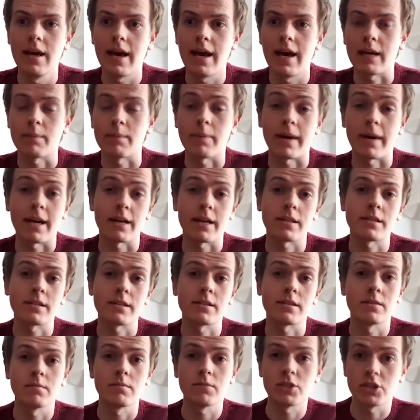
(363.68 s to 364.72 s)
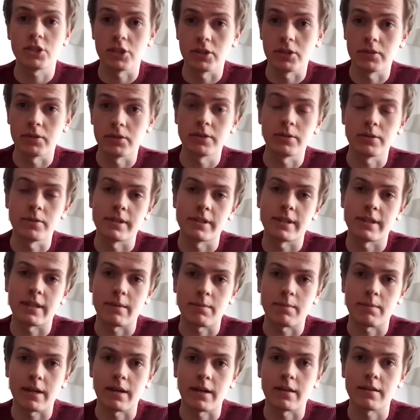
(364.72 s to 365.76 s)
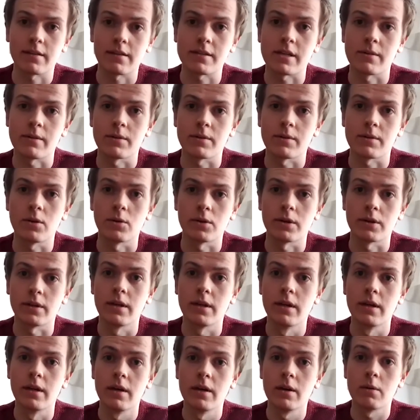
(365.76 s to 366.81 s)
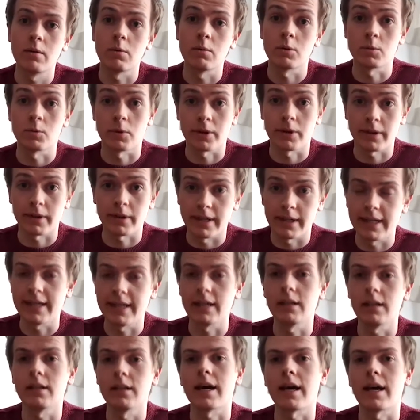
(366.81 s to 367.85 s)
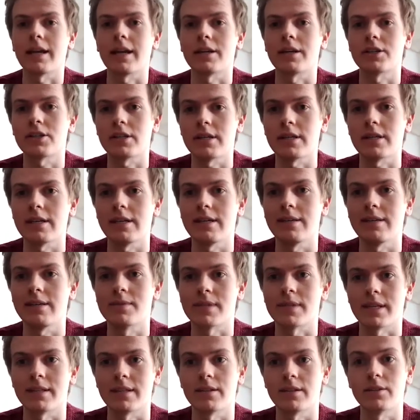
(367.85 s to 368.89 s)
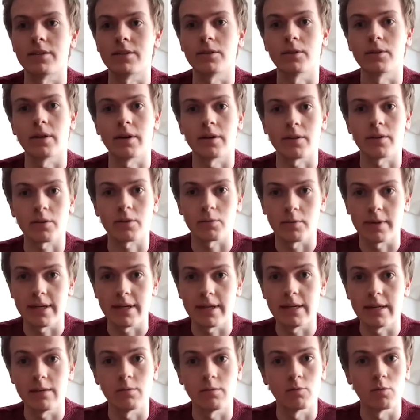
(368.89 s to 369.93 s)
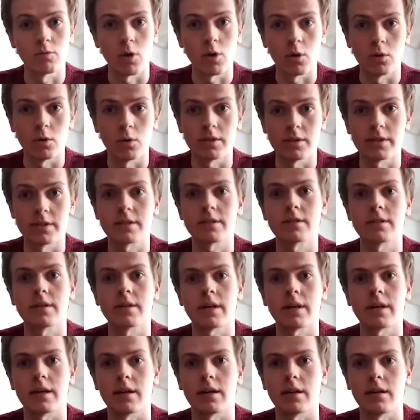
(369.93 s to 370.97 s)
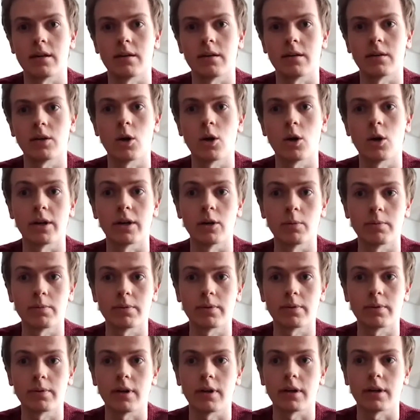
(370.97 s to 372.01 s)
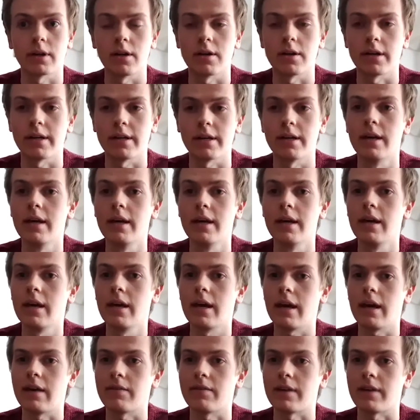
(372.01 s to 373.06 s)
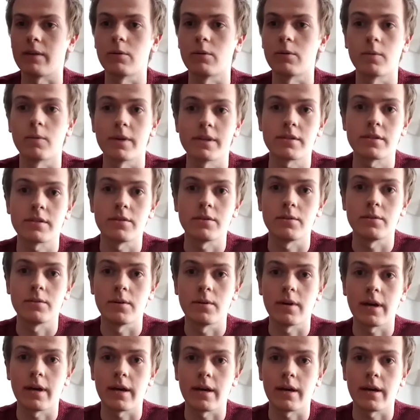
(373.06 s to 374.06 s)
And a past student who was in that path, Sarah Gordon, was working in Lidl, and she said that there are 3 roles going up online if anyone wants to